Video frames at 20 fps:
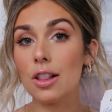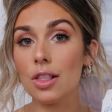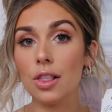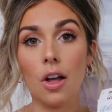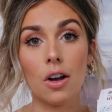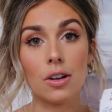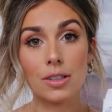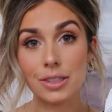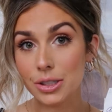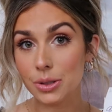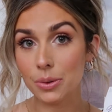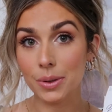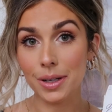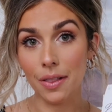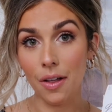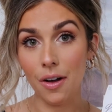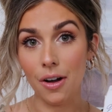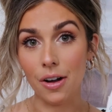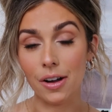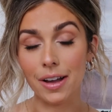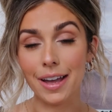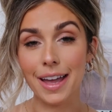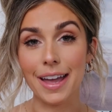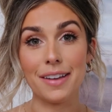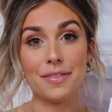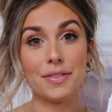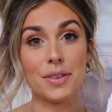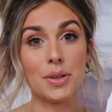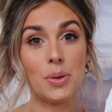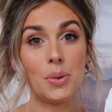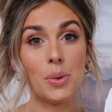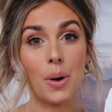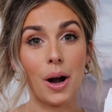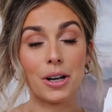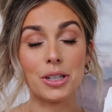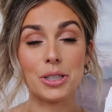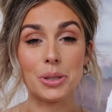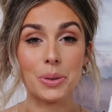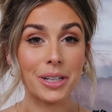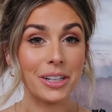long story long, if you
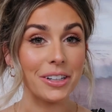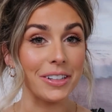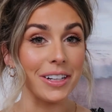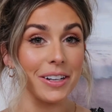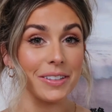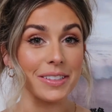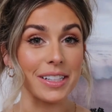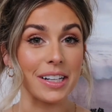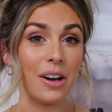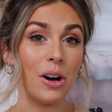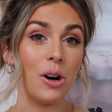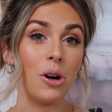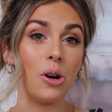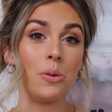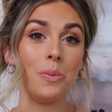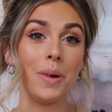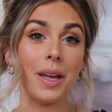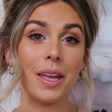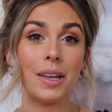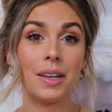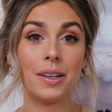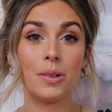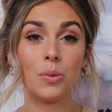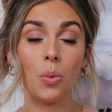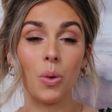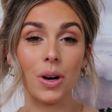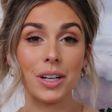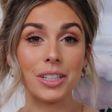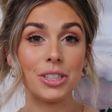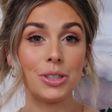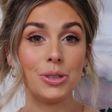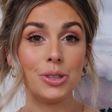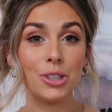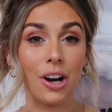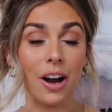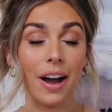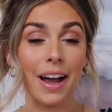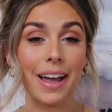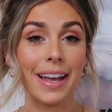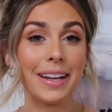are doing your nails at home and want to
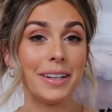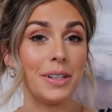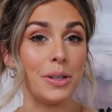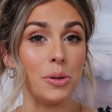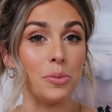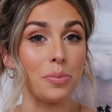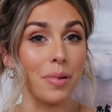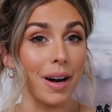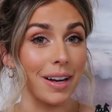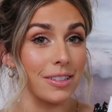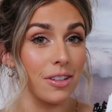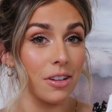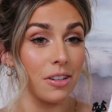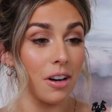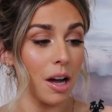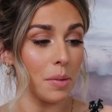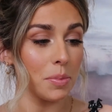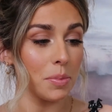try a new press-on